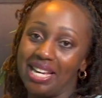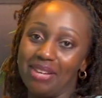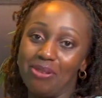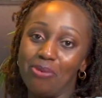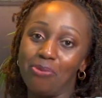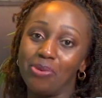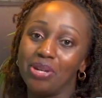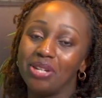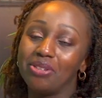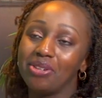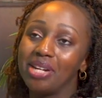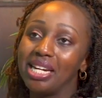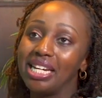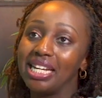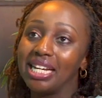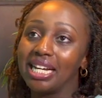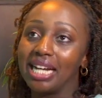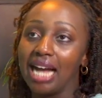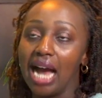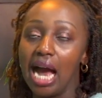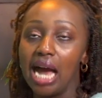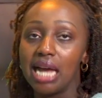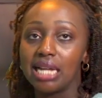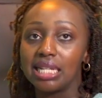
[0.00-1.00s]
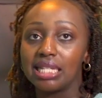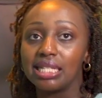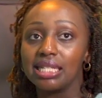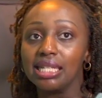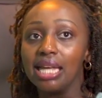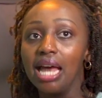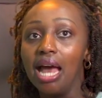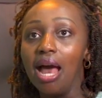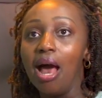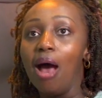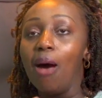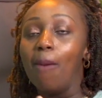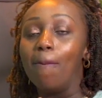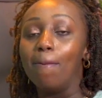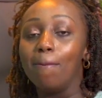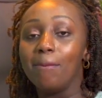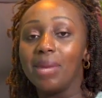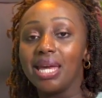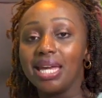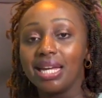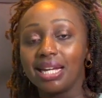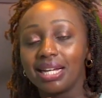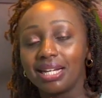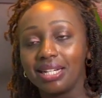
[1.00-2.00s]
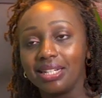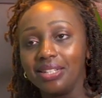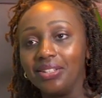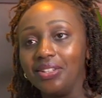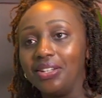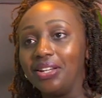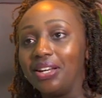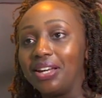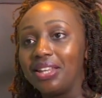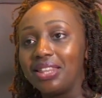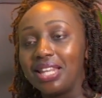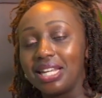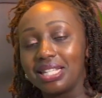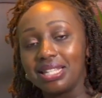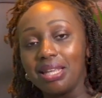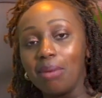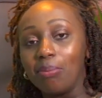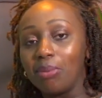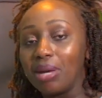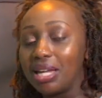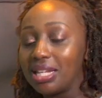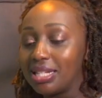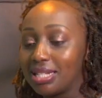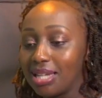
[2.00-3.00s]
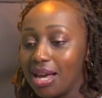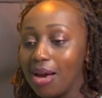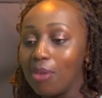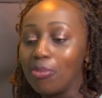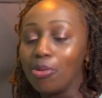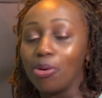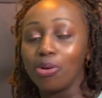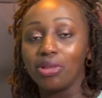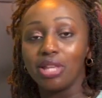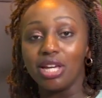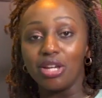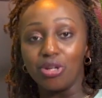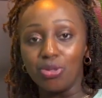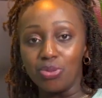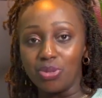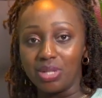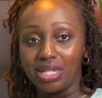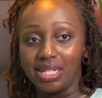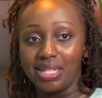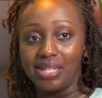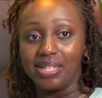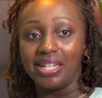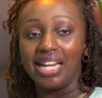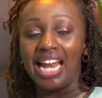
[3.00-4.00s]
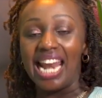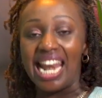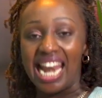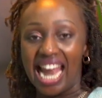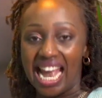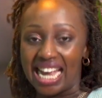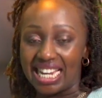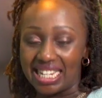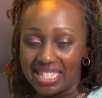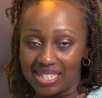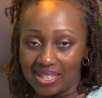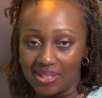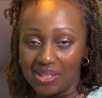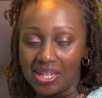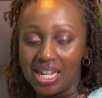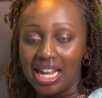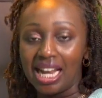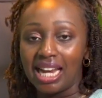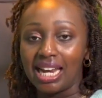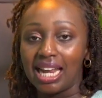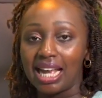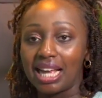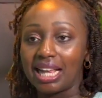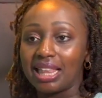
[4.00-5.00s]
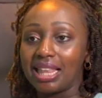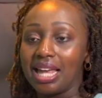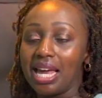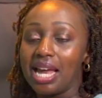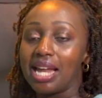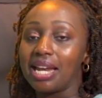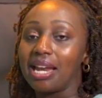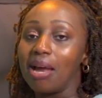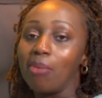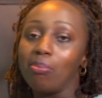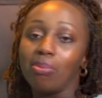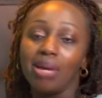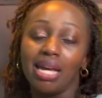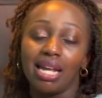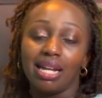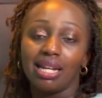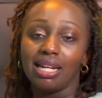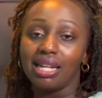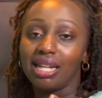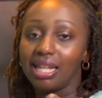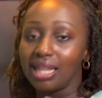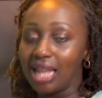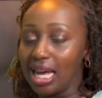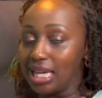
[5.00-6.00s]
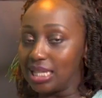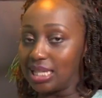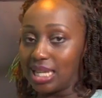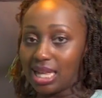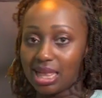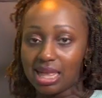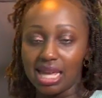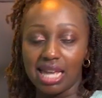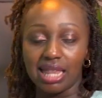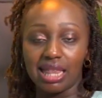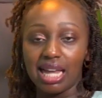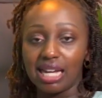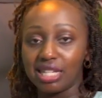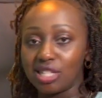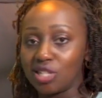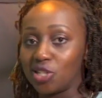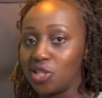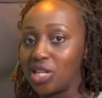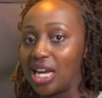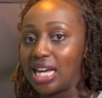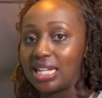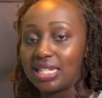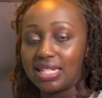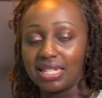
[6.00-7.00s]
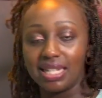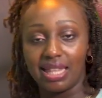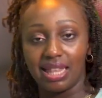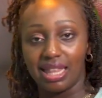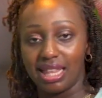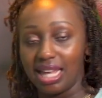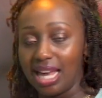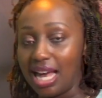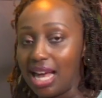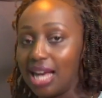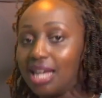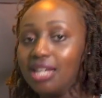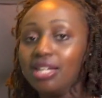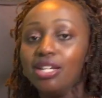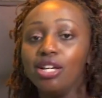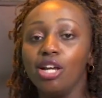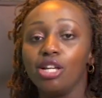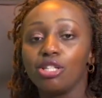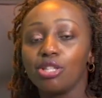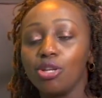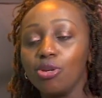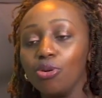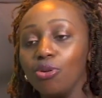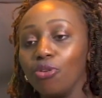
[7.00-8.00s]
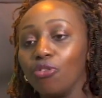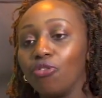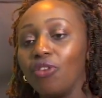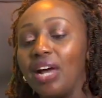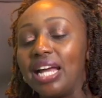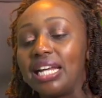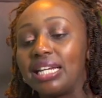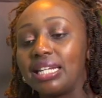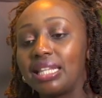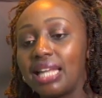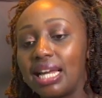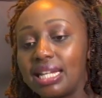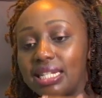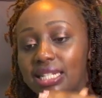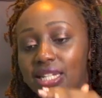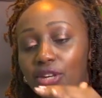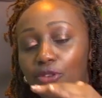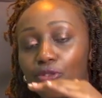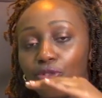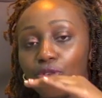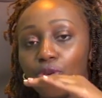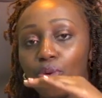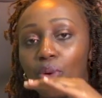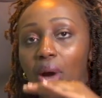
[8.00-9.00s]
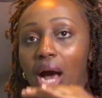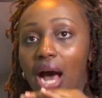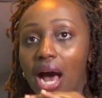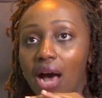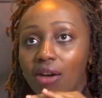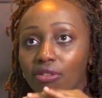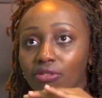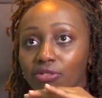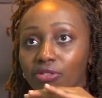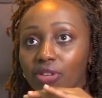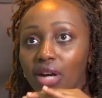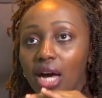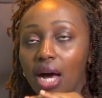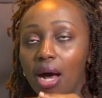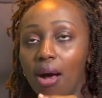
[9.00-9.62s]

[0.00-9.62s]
we really can't make the cementum or the root light like the enamel. That's a thing that's just there. So you'll find that if you have